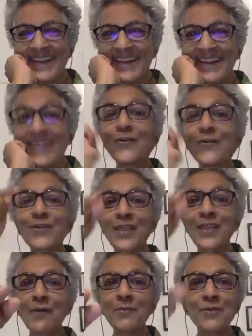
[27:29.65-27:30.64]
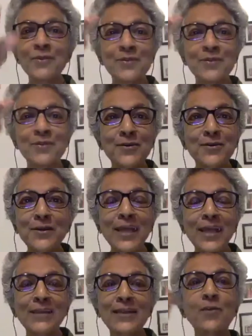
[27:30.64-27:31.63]
No, that was good. And you know,
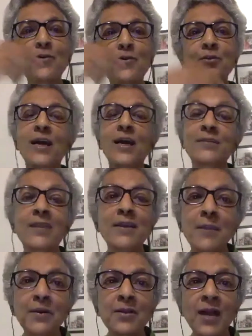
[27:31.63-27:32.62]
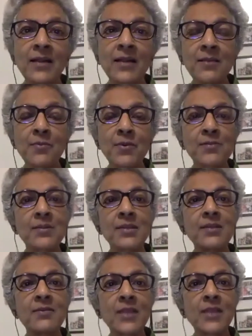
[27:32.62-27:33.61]
the other thing about Gandhi was that he
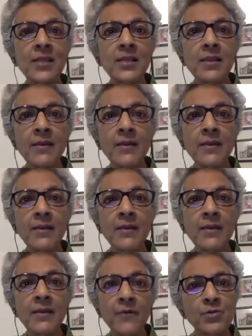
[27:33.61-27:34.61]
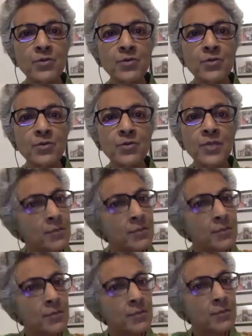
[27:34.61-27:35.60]
really never wanted to even
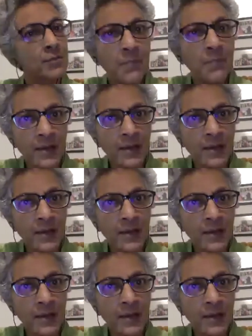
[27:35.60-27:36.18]
consume milk.